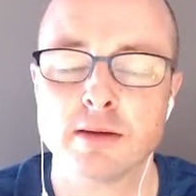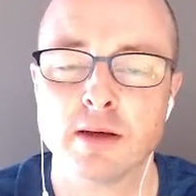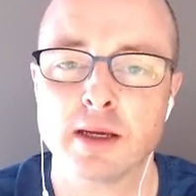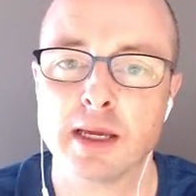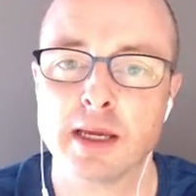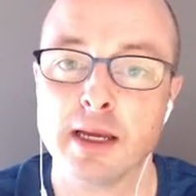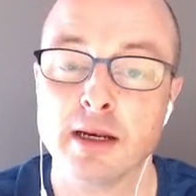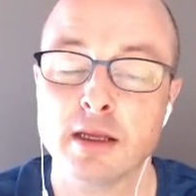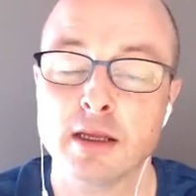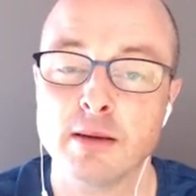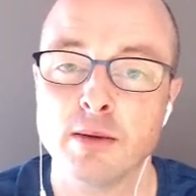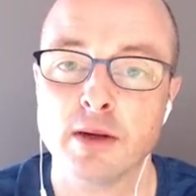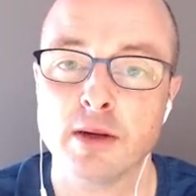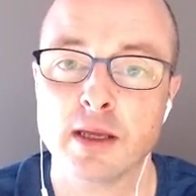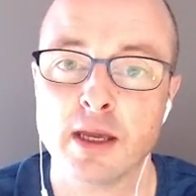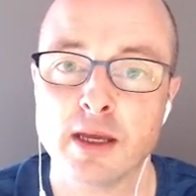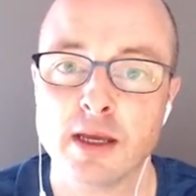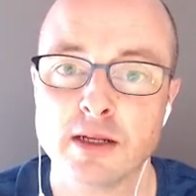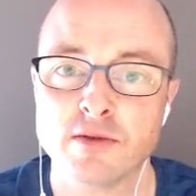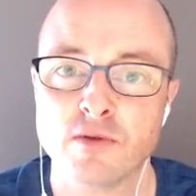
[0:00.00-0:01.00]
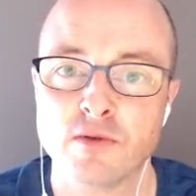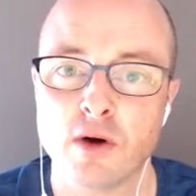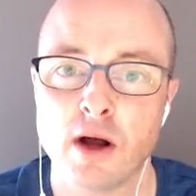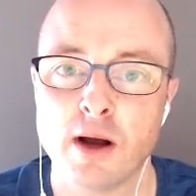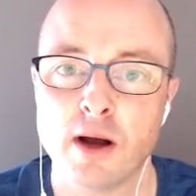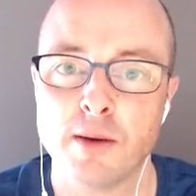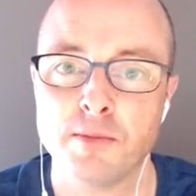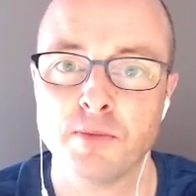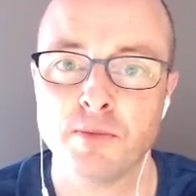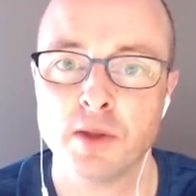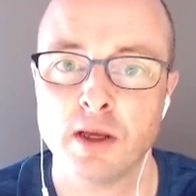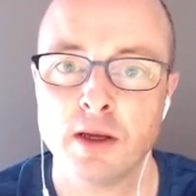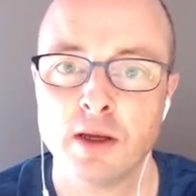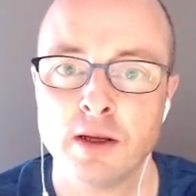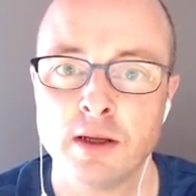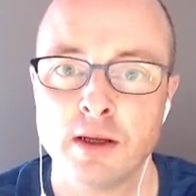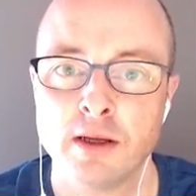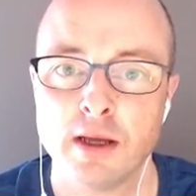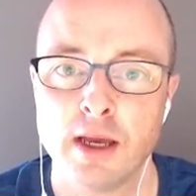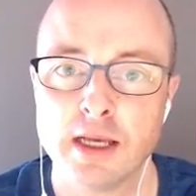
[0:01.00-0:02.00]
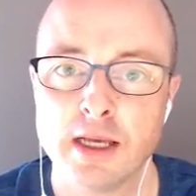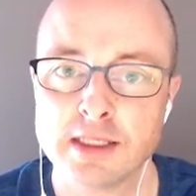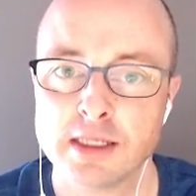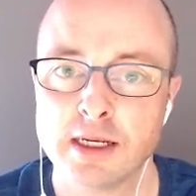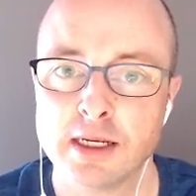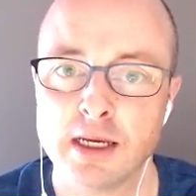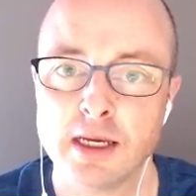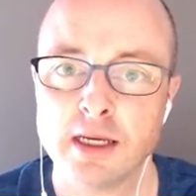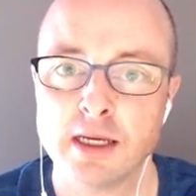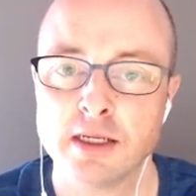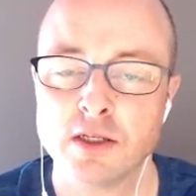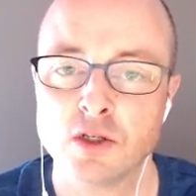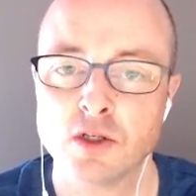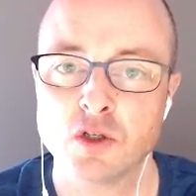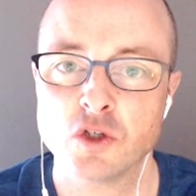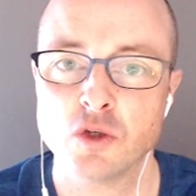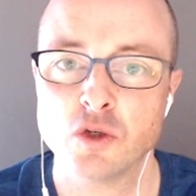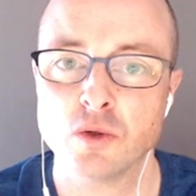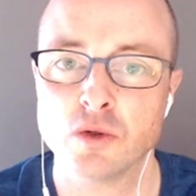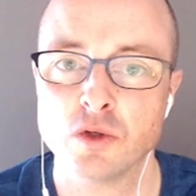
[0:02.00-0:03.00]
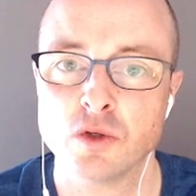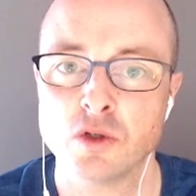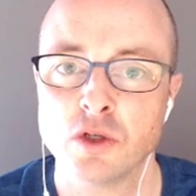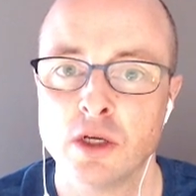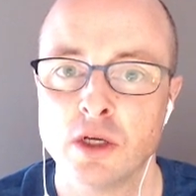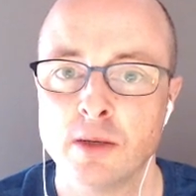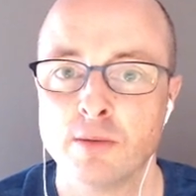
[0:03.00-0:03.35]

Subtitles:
again, communicate from SNA to student,